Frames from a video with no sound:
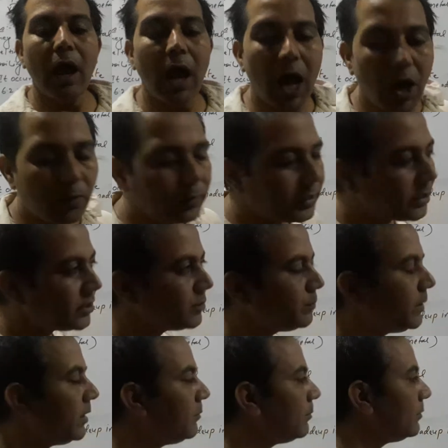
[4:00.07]
how it is
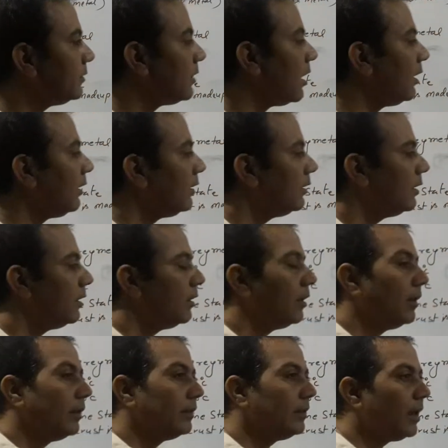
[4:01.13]
been done?
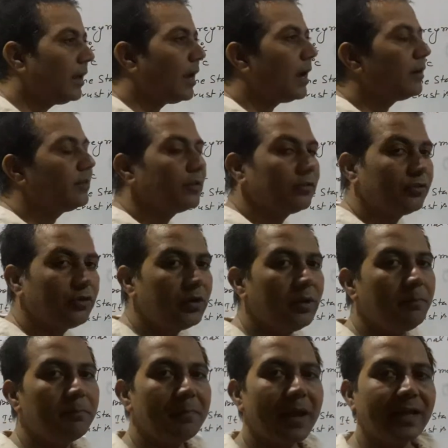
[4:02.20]
There are the
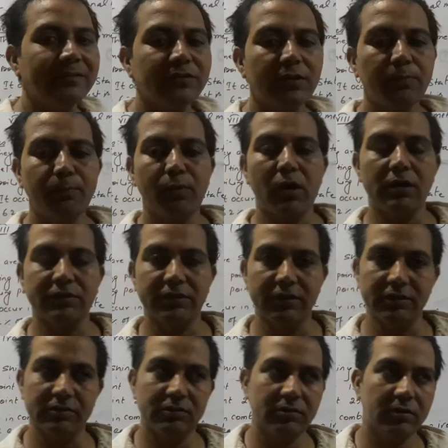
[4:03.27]
three major
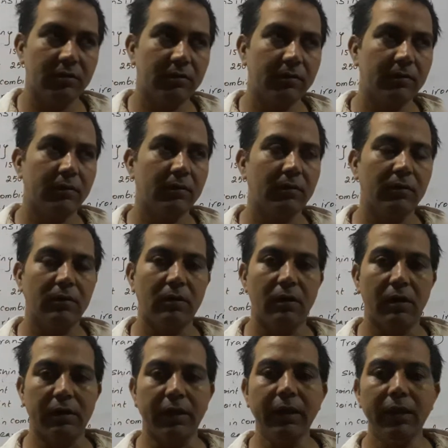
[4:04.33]
process.
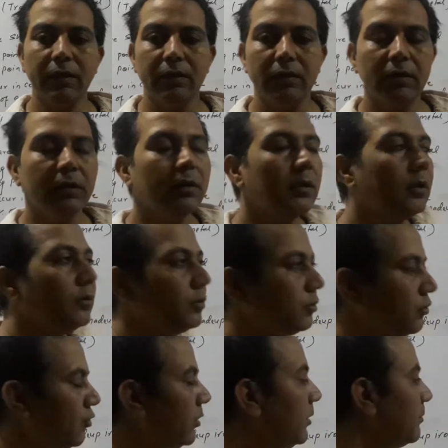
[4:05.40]
Okay,
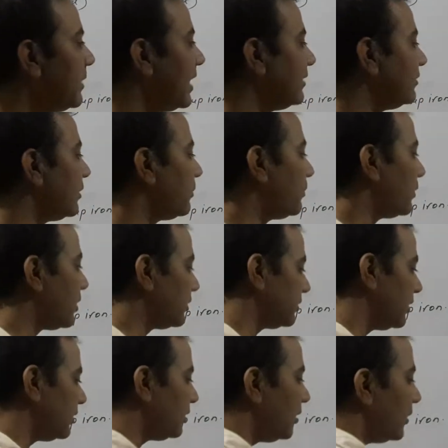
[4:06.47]
three major
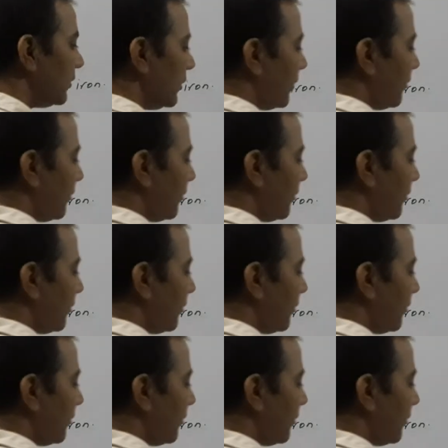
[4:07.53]
process. The